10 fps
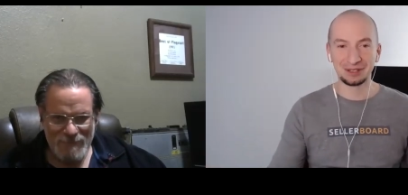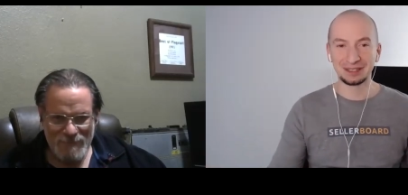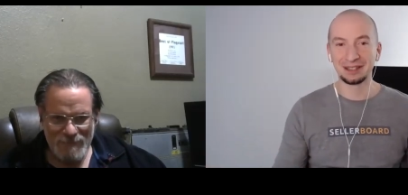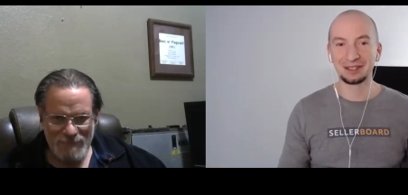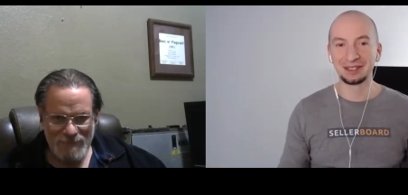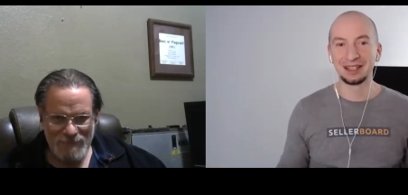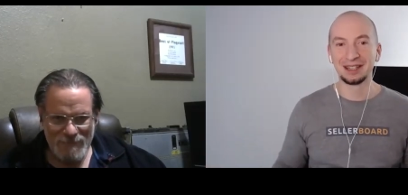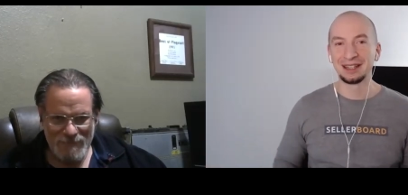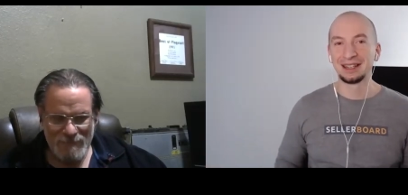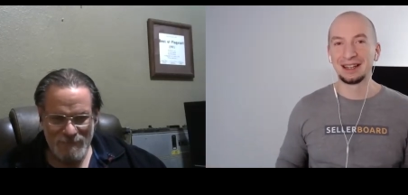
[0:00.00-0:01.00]
Speaker 1: sellers.
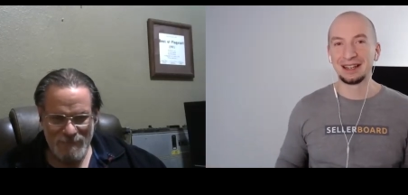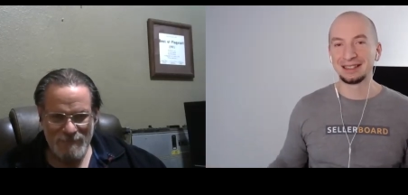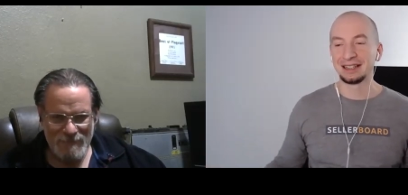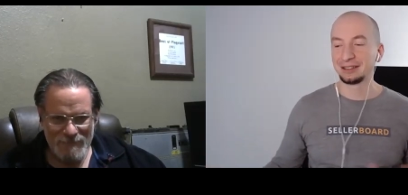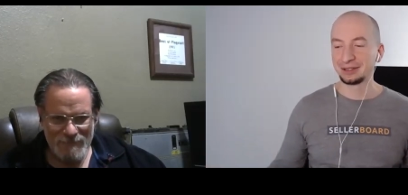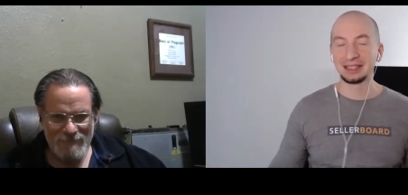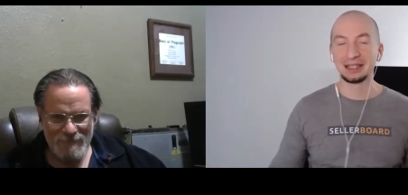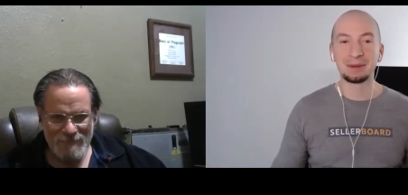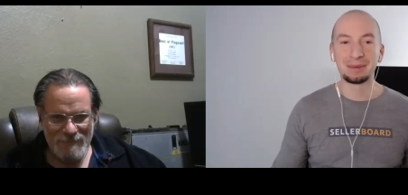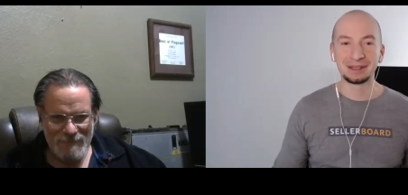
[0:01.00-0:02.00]
Mm-hmm. I decided to sell
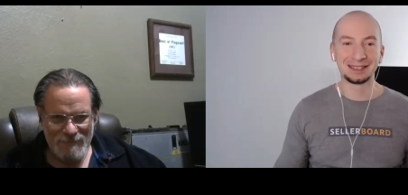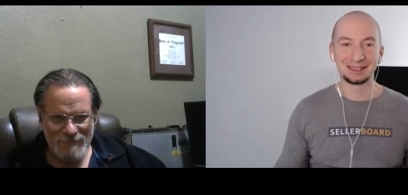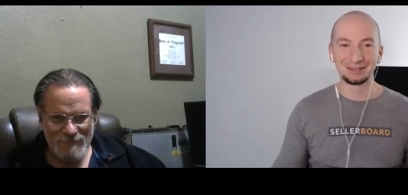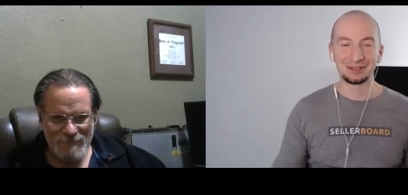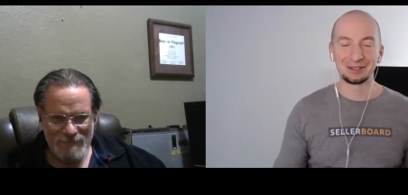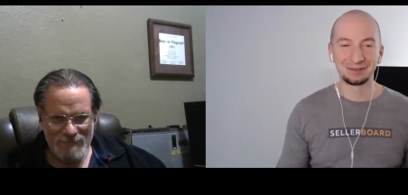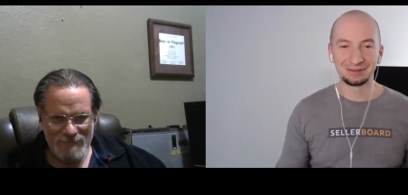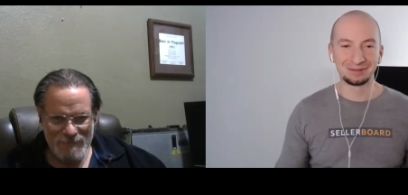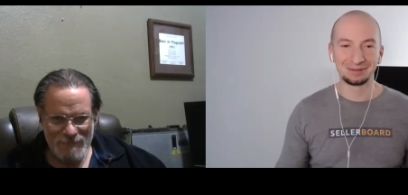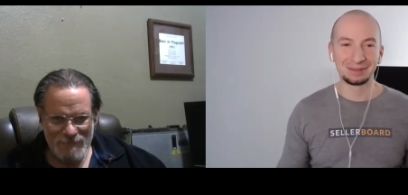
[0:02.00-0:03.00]
my business for
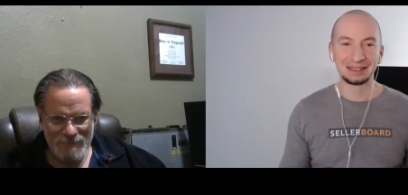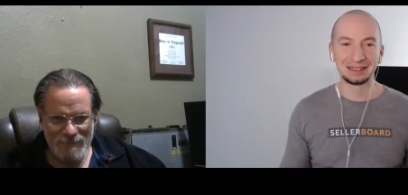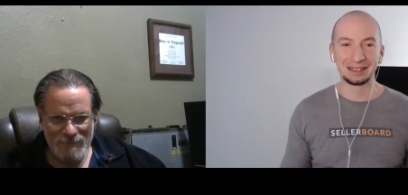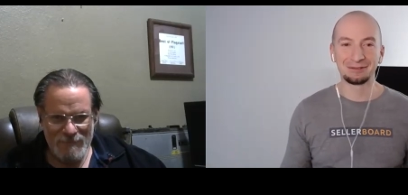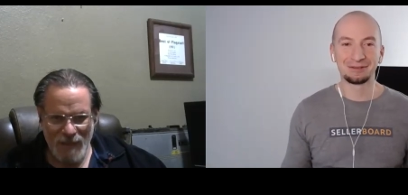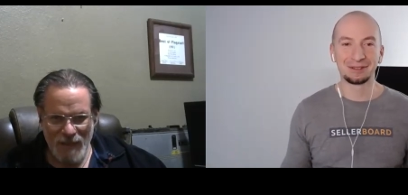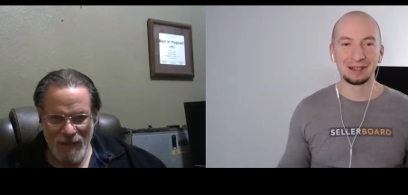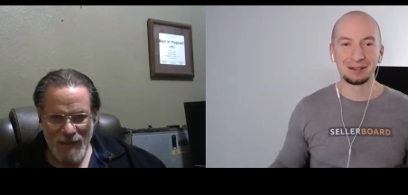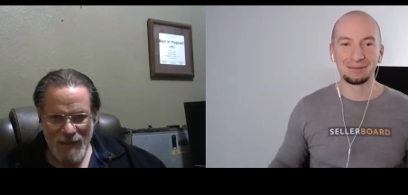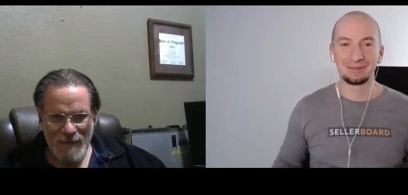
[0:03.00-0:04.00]
basically
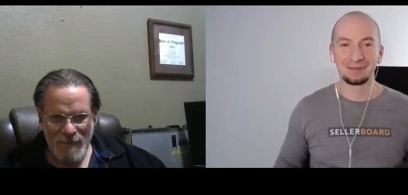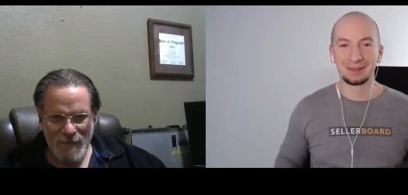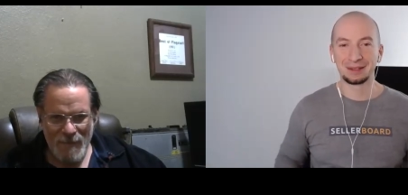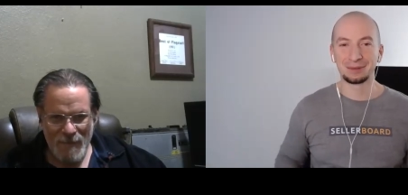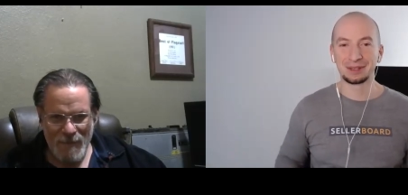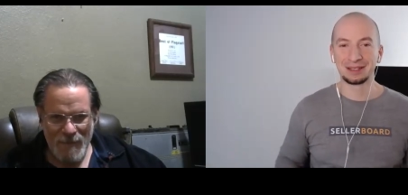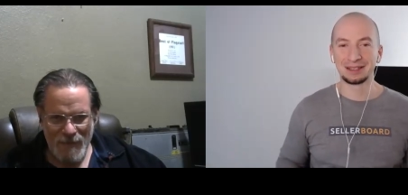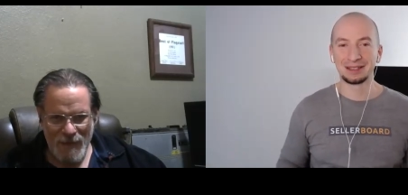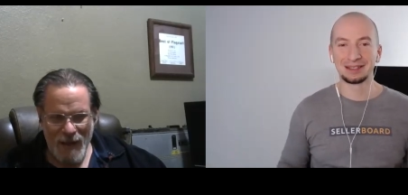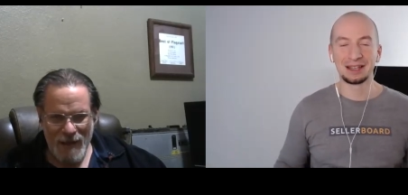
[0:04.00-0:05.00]
um, this was the
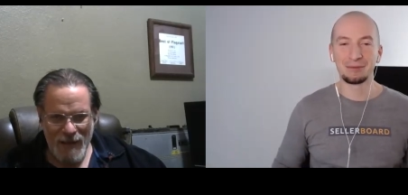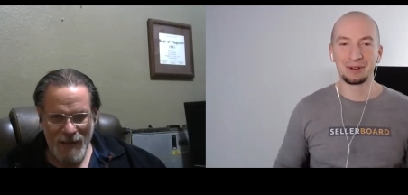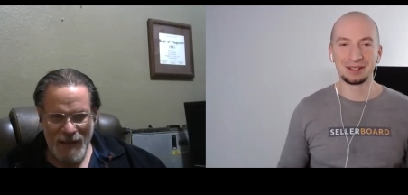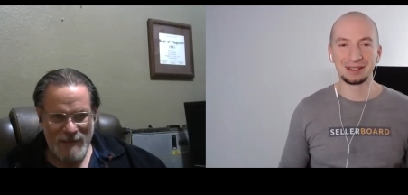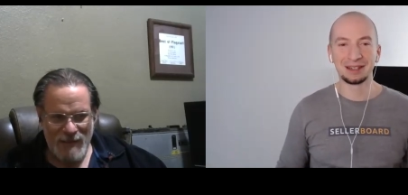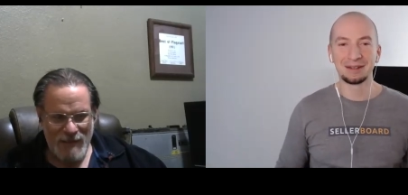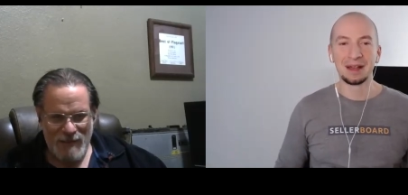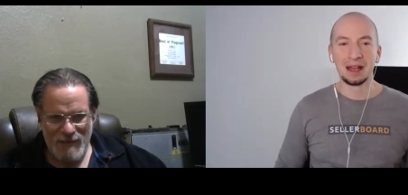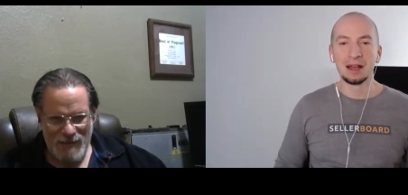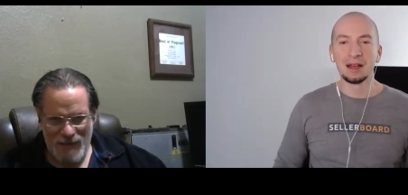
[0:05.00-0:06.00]
yeah, same yeah, reason. It's,
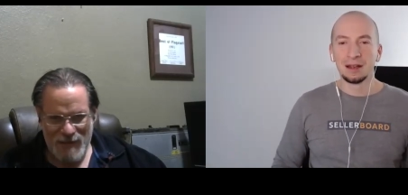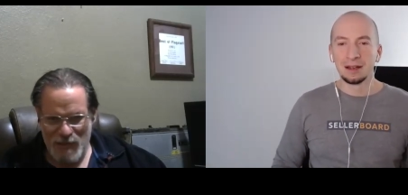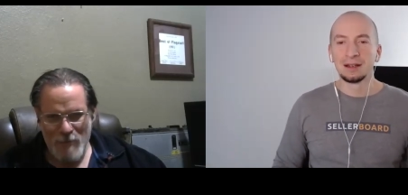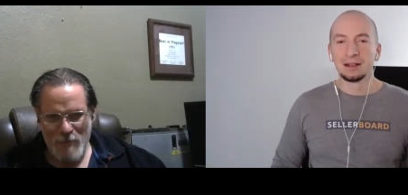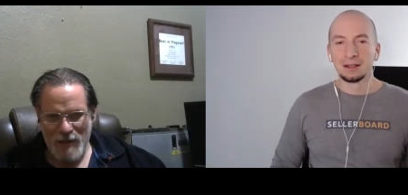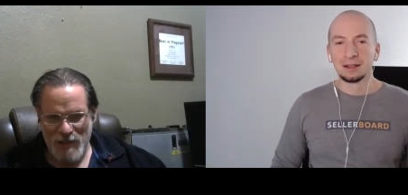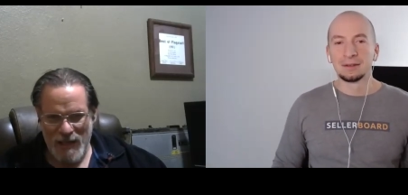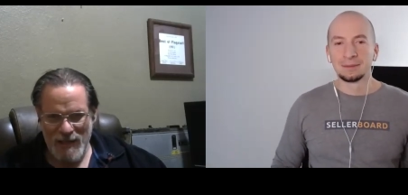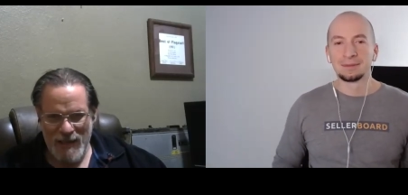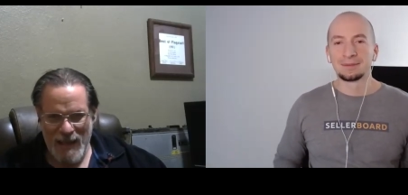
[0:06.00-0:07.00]
Speaker 2: it's, it's, too much. You,
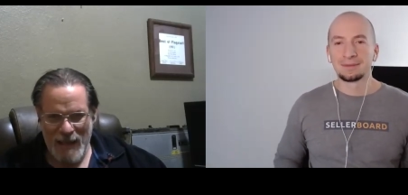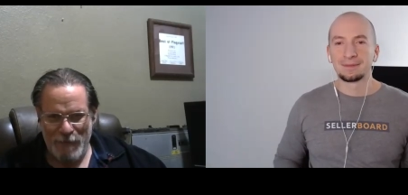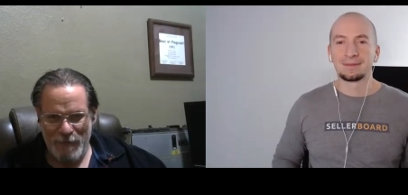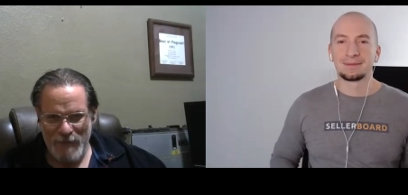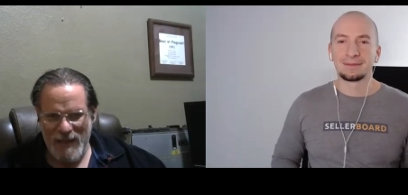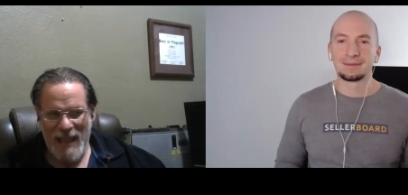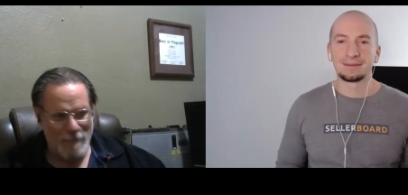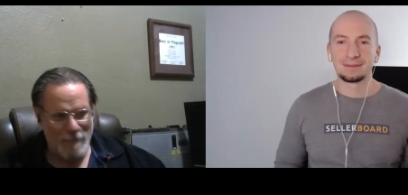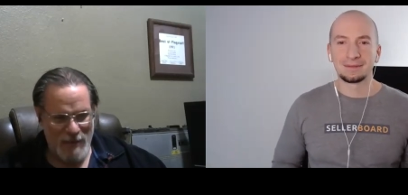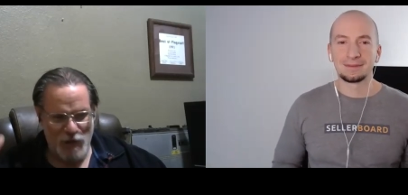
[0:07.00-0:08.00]
you can't you
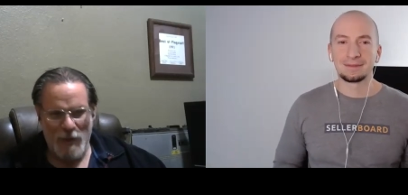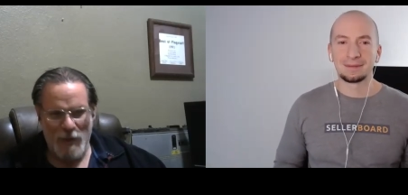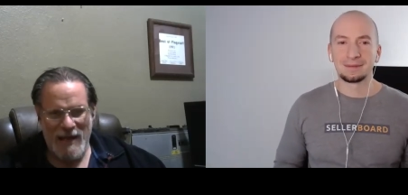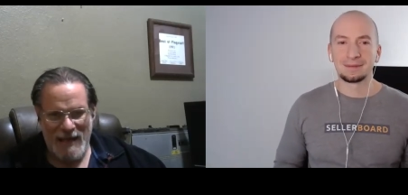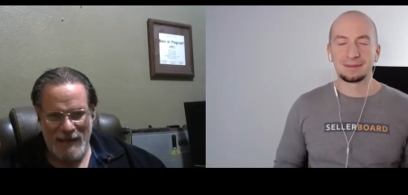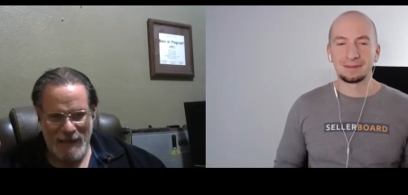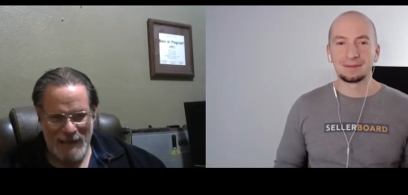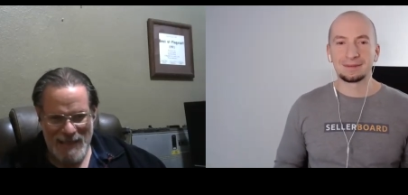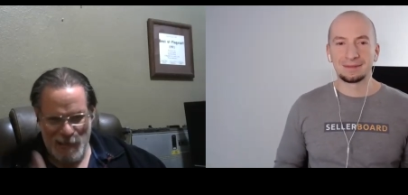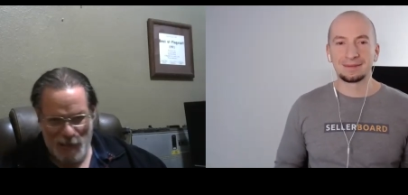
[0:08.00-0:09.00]
can't be great at
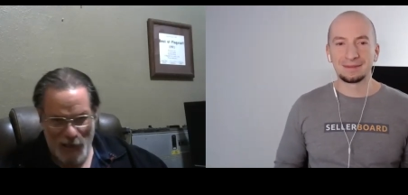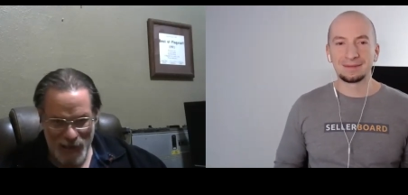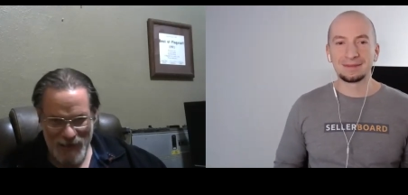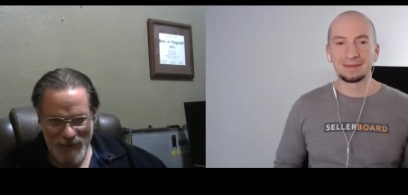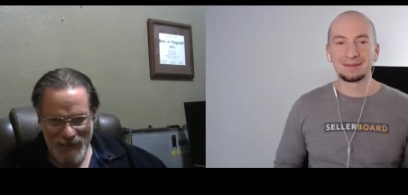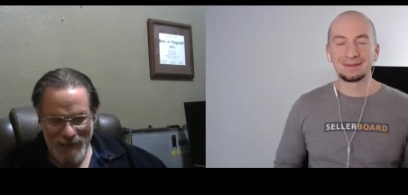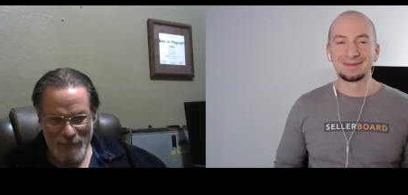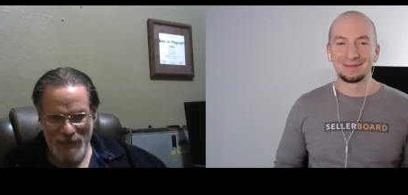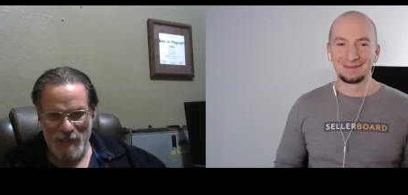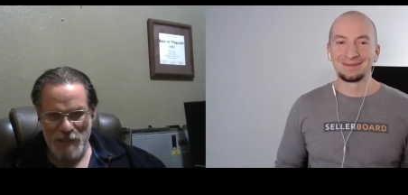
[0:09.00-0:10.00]
either
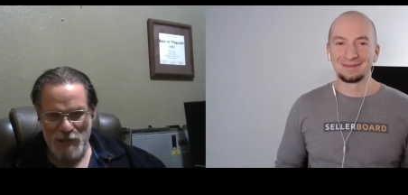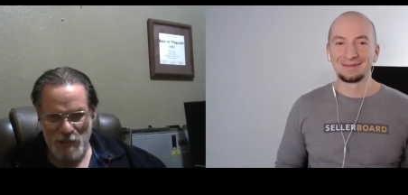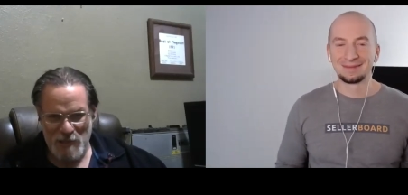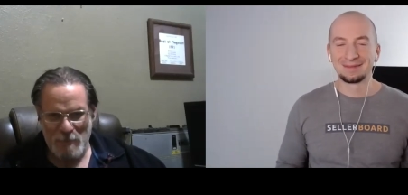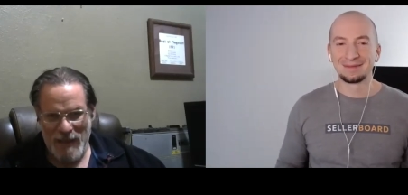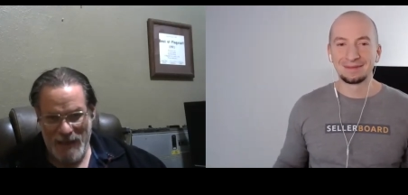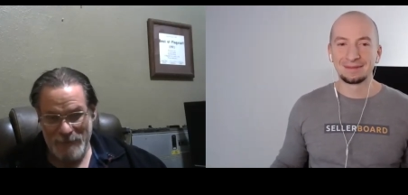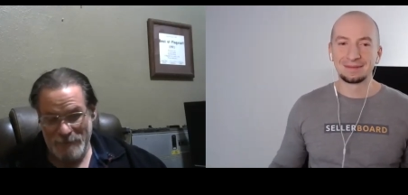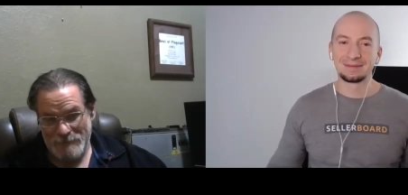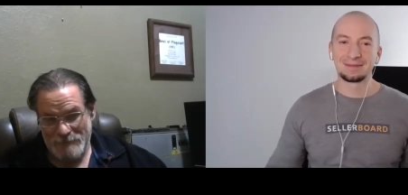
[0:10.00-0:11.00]
because mm-hmm. you're split.
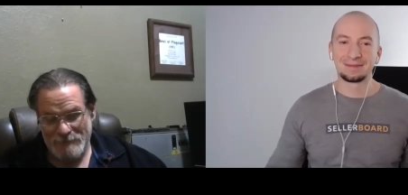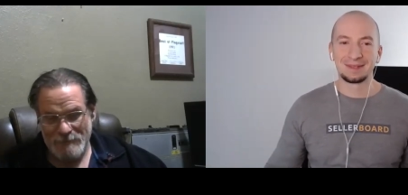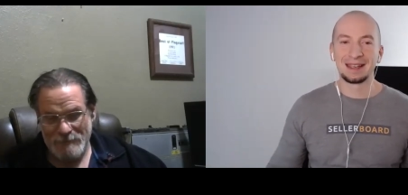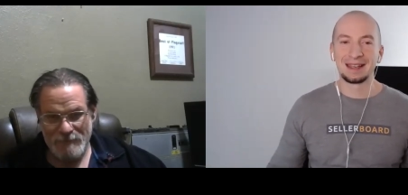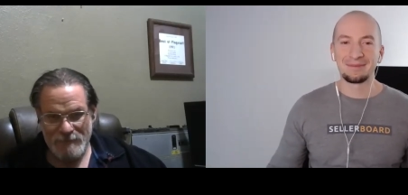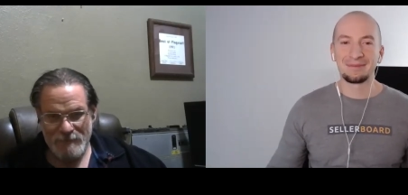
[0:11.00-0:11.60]
Speaker 1: Yeah.